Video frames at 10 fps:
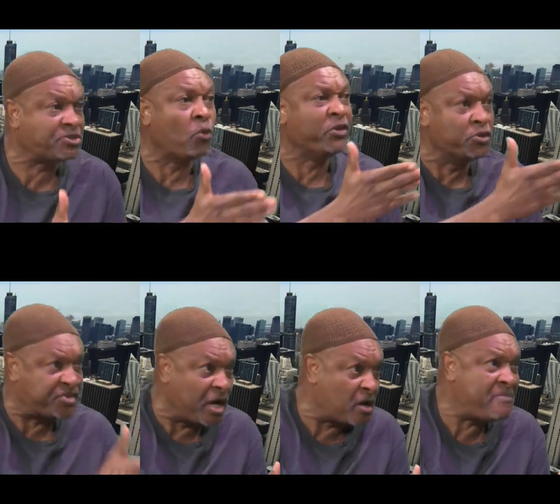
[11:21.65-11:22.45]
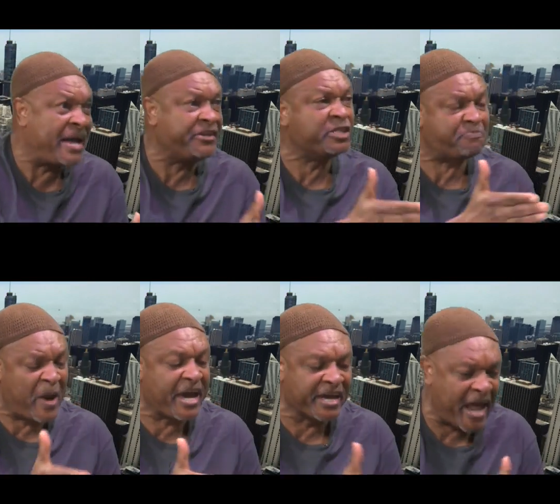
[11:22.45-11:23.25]
So when you talk but, about the, these
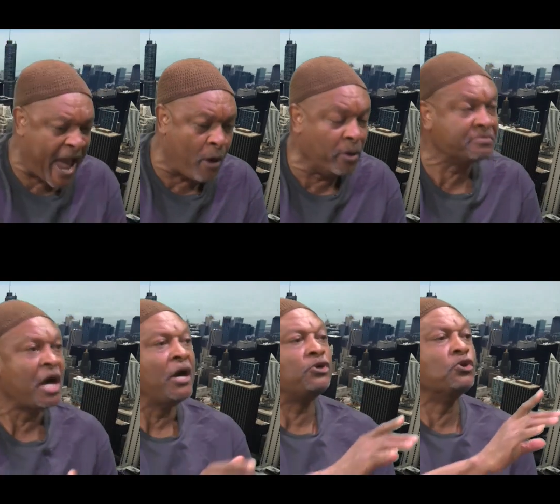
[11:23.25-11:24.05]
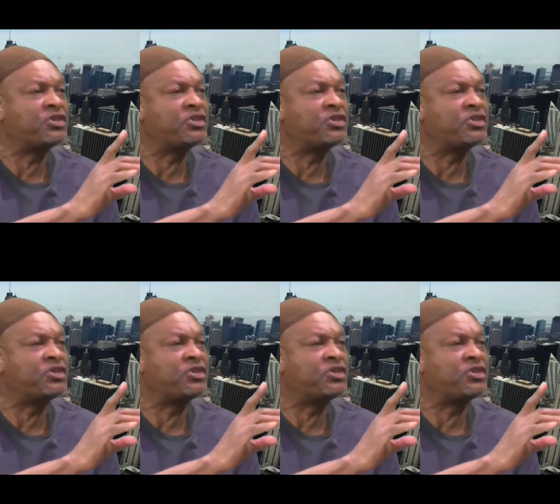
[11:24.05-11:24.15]
pagan Arabs, you're